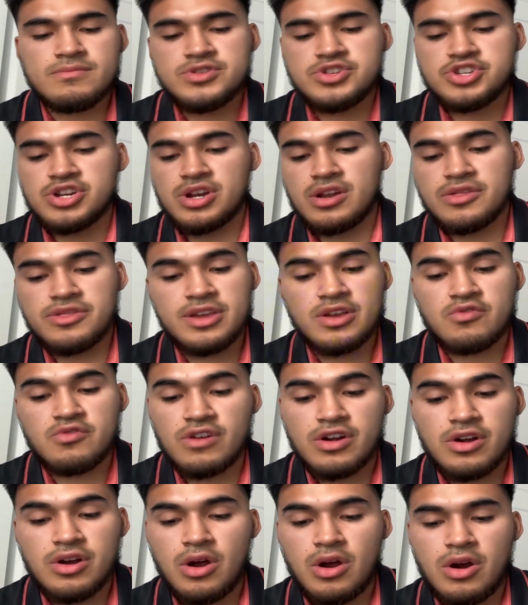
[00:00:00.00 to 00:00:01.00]
Jonathan
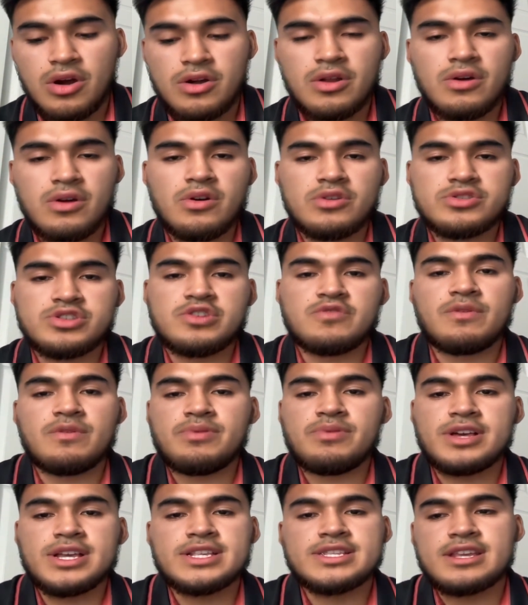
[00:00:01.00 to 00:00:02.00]
Grenard to
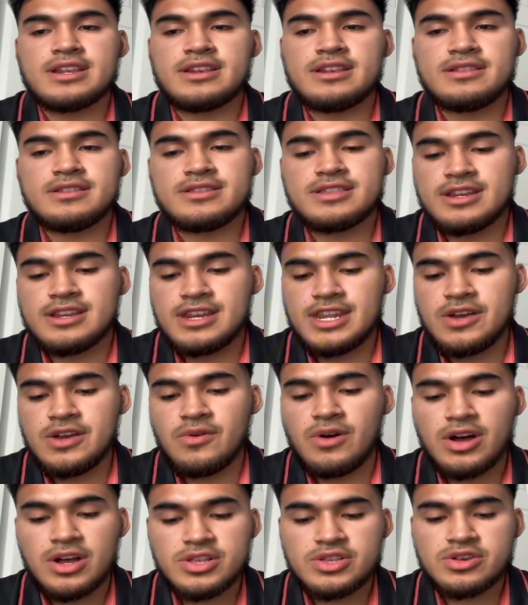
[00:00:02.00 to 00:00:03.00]
replace Danielle
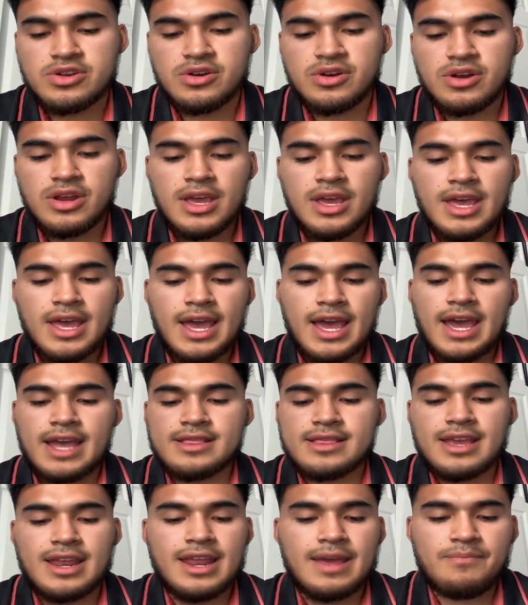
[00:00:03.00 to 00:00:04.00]
Hunter at
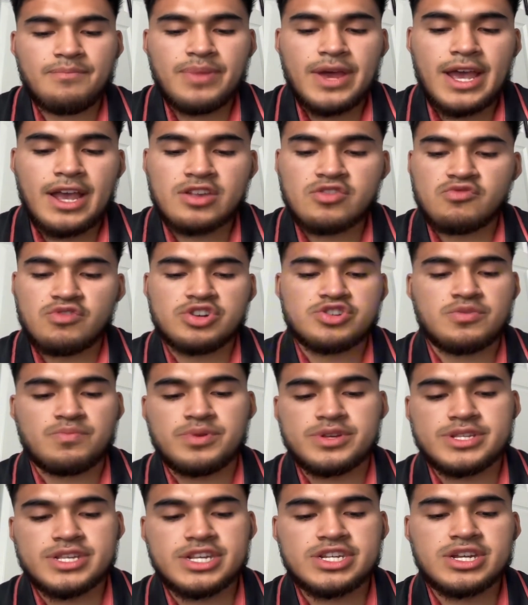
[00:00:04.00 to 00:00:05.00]
that pass rusher
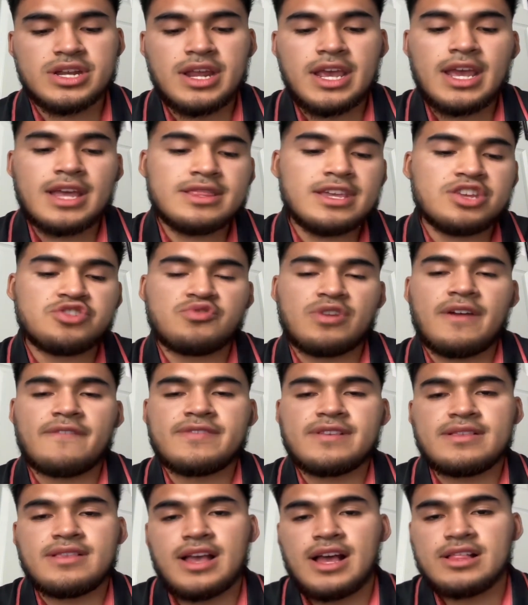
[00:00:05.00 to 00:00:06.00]
position, and they
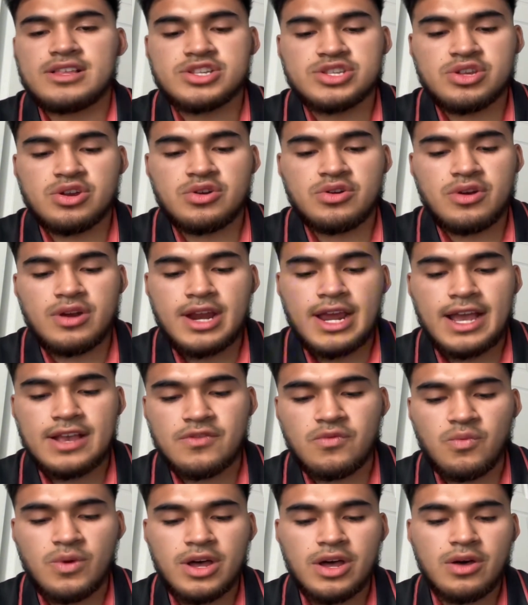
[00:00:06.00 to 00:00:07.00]
drafted Dallas Turner as
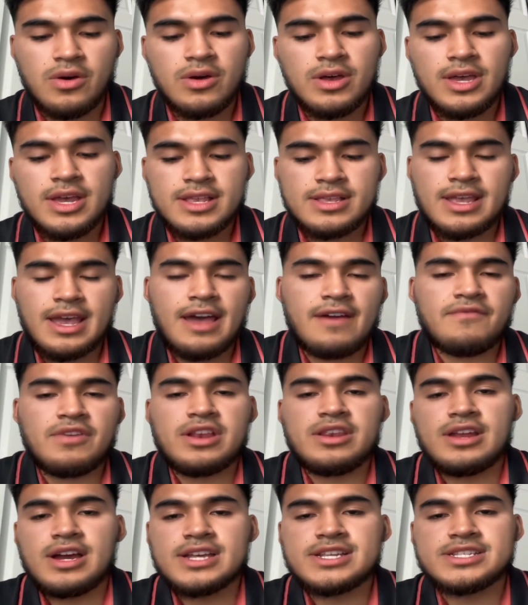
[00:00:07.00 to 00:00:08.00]
well to have a
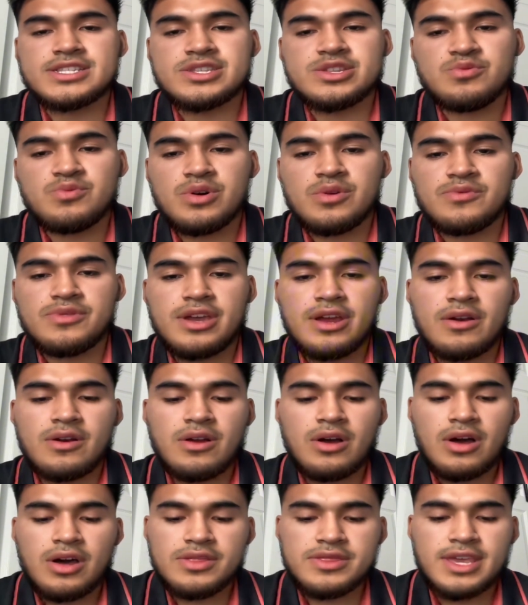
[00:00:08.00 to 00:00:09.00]
nice duo there
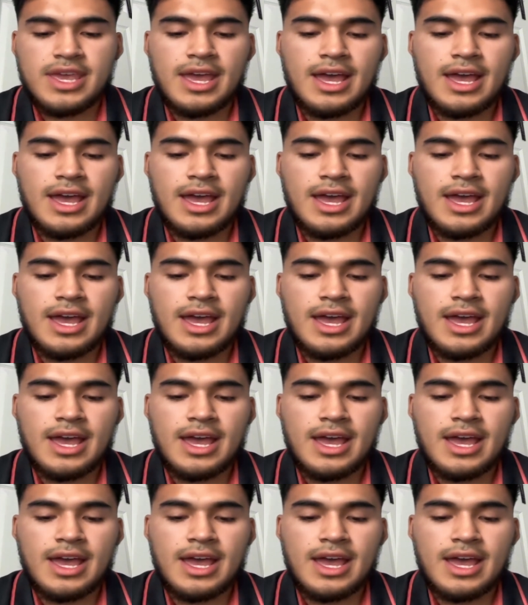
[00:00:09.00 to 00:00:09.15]
on the